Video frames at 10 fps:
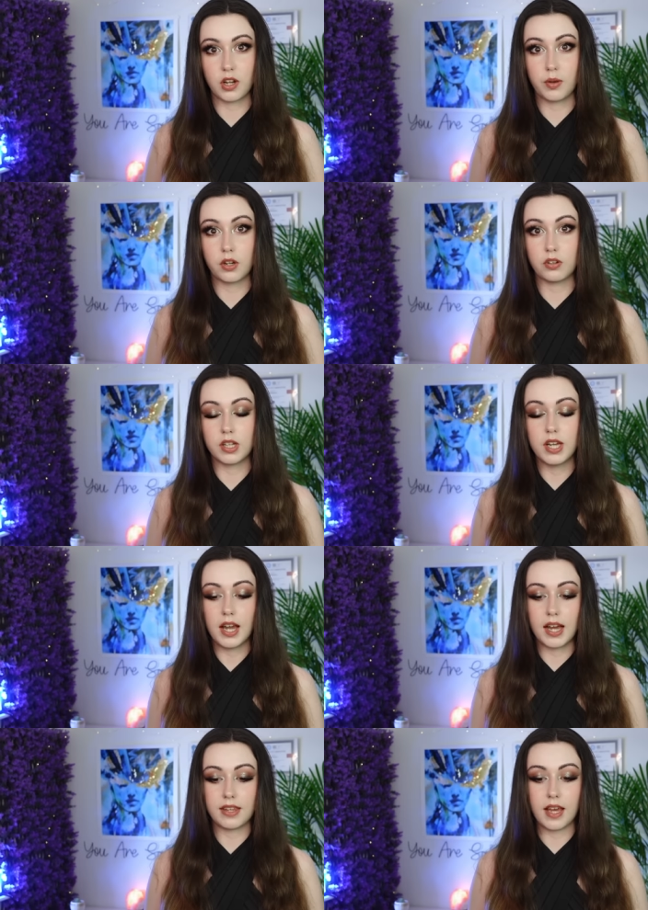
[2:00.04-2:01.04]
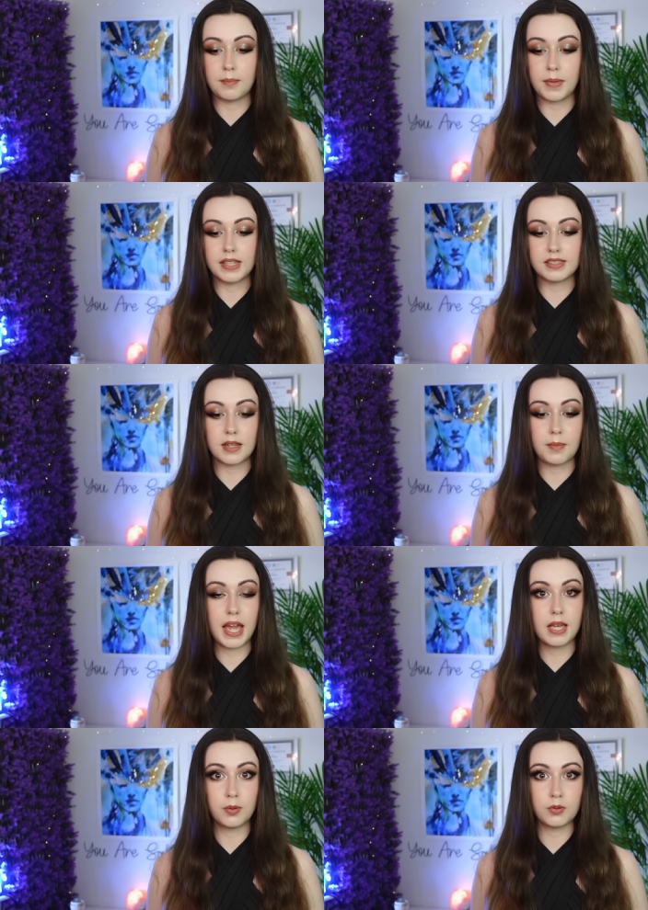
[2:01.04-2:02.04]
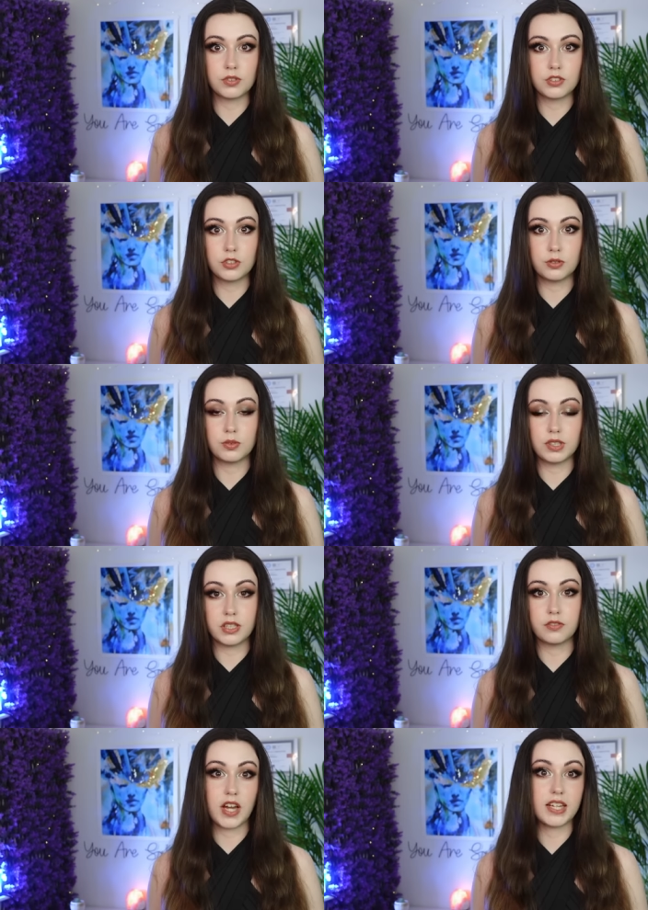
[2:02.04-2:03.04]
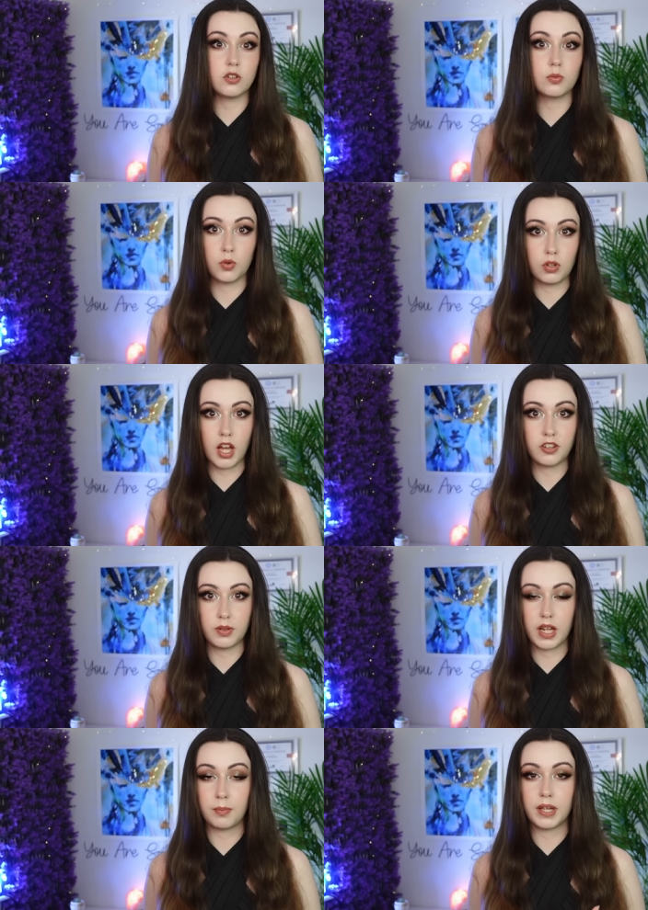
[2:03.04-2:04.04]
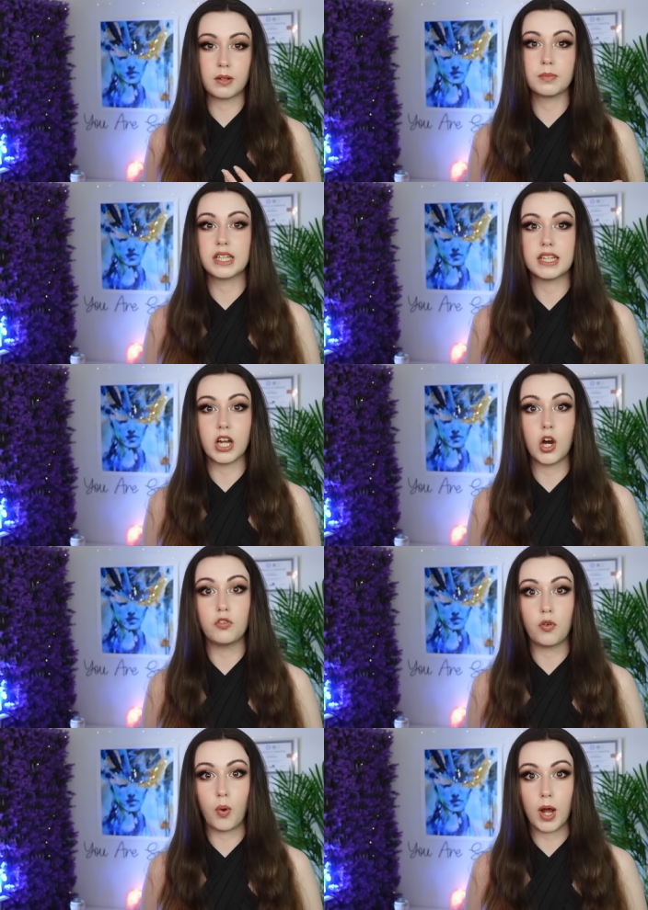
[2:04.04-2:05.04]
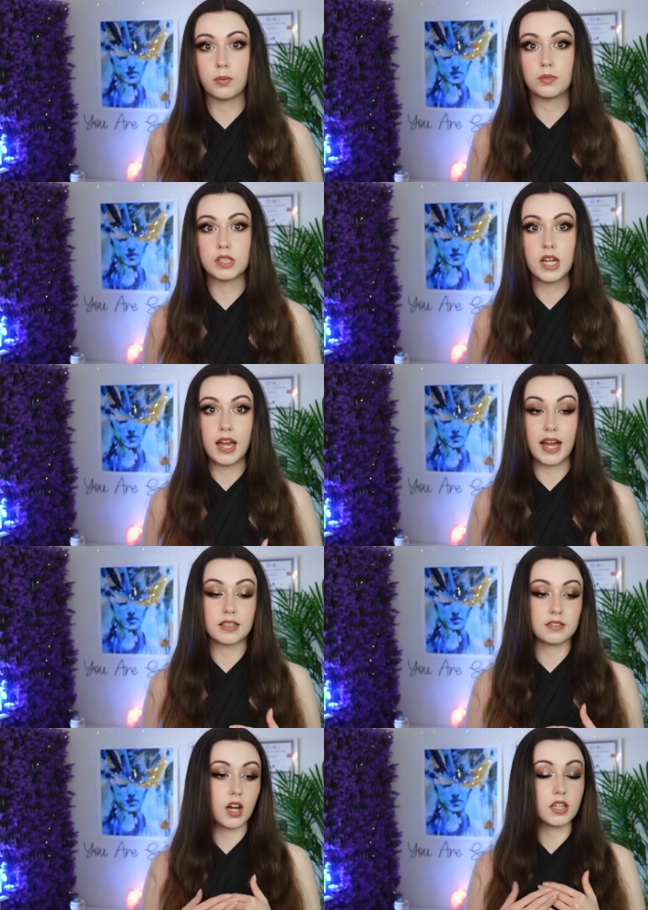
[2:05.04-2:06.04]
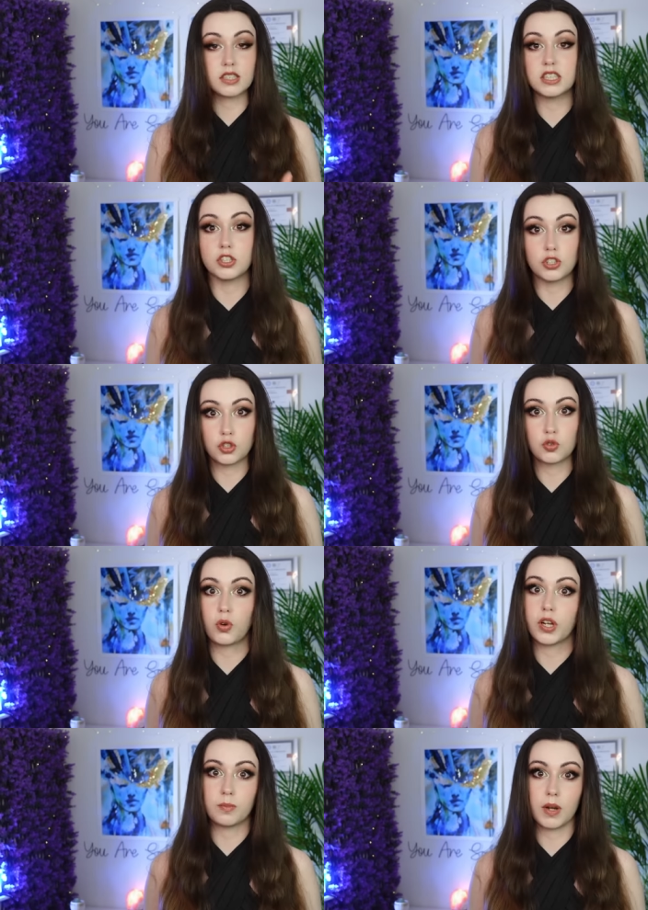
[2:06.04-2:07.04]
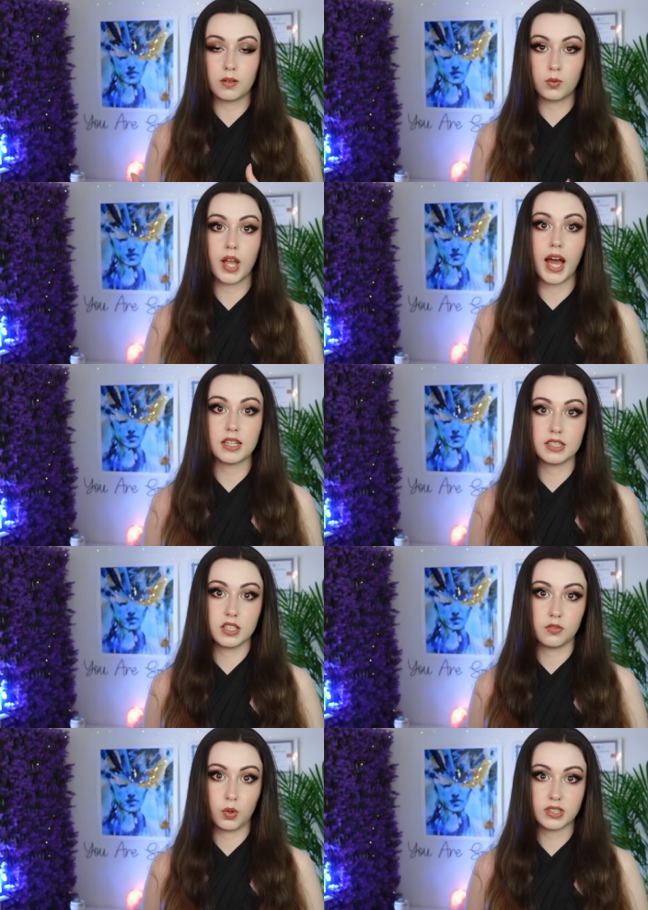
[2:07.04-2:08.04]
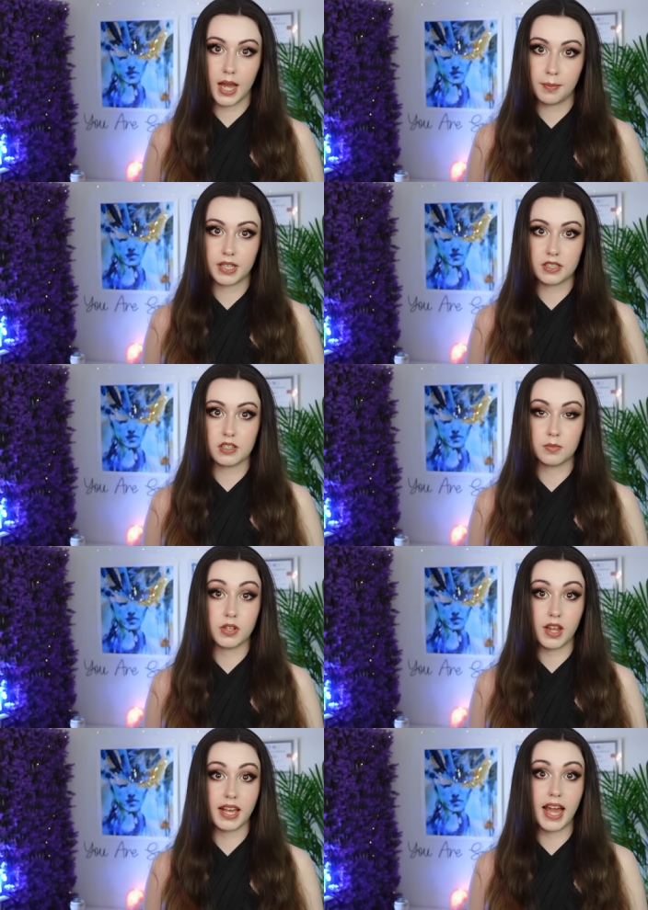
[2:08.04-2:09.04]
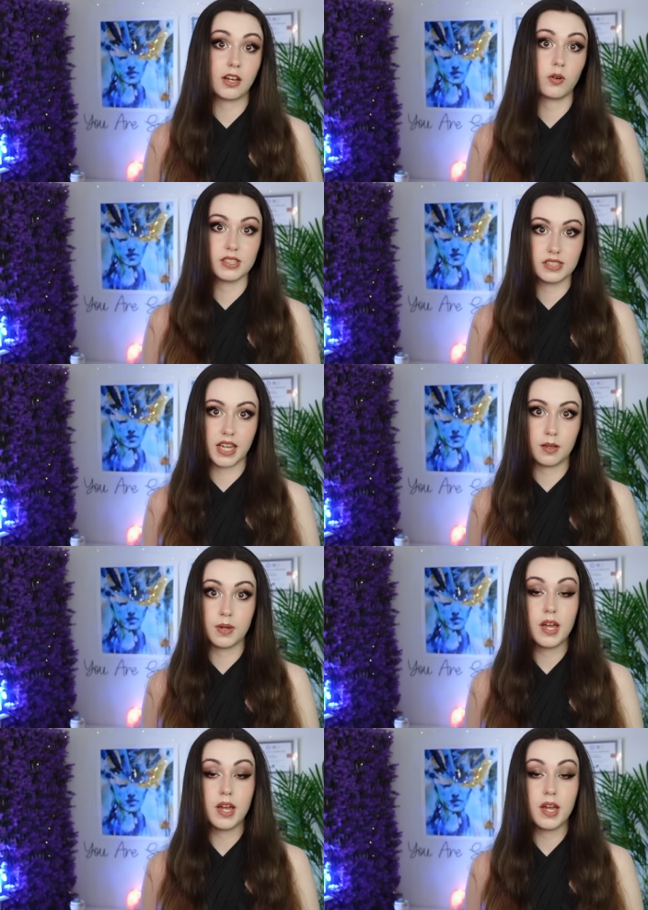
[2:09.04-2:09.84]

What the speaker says: going on, and that makes them able to live a normal life without being completely overwhelmed and utterly destroyed by the reality of what's happening to them that they cannot escape